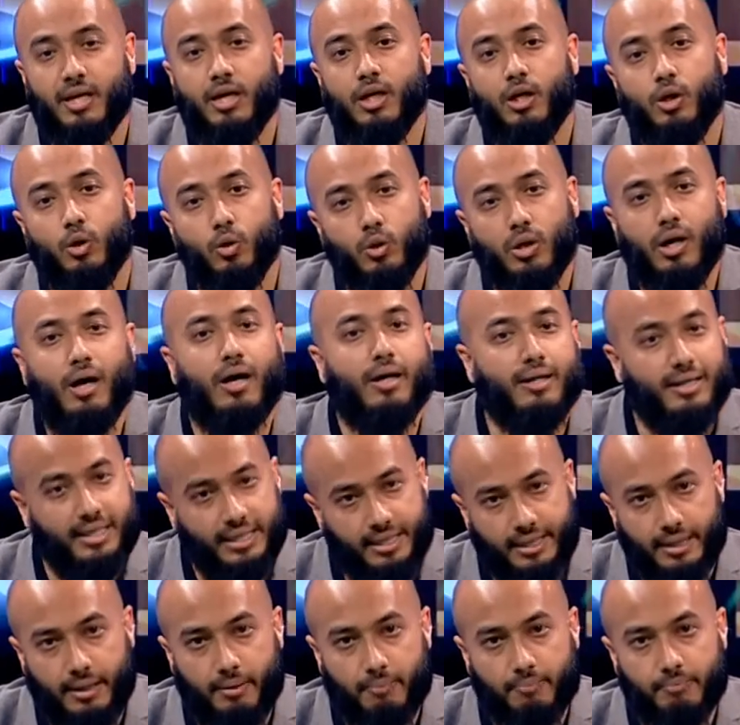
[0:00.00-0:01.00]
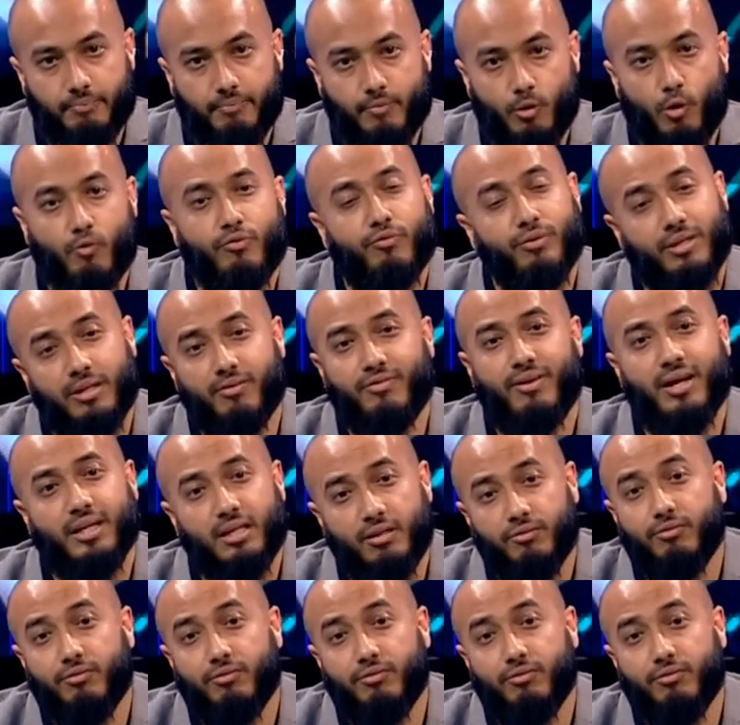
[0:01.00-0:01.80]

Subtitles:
who can't hear, or they find it